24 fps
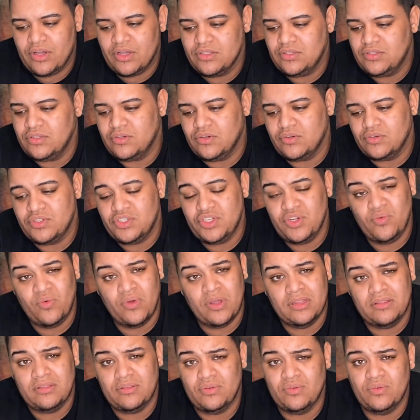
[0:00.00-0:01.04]
because, you know, she
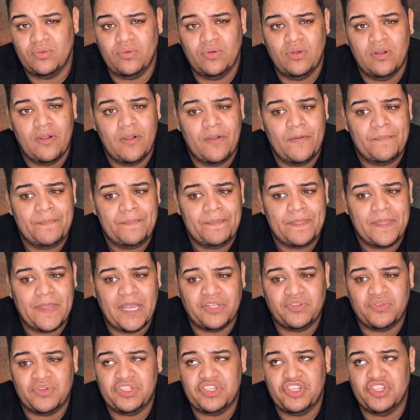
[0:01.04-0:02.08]
went through
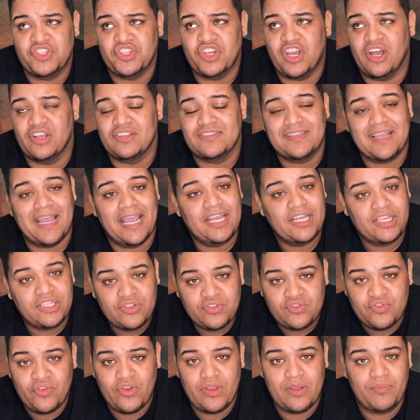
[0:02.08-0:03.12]
That's when she took off
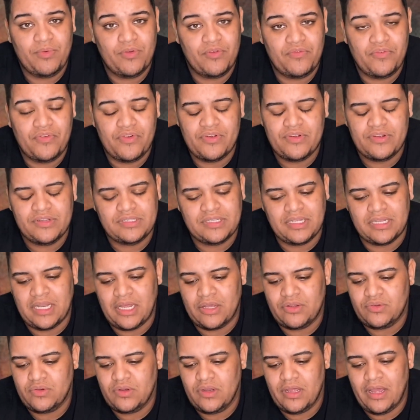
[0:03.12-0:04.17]
skyscraper first and
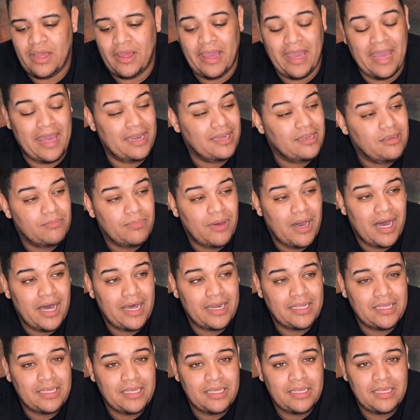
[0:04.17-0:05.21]
not
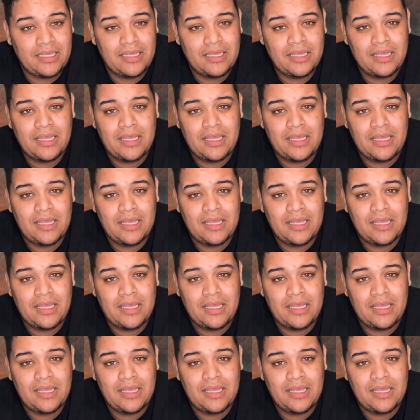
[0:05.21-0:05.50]
anybody.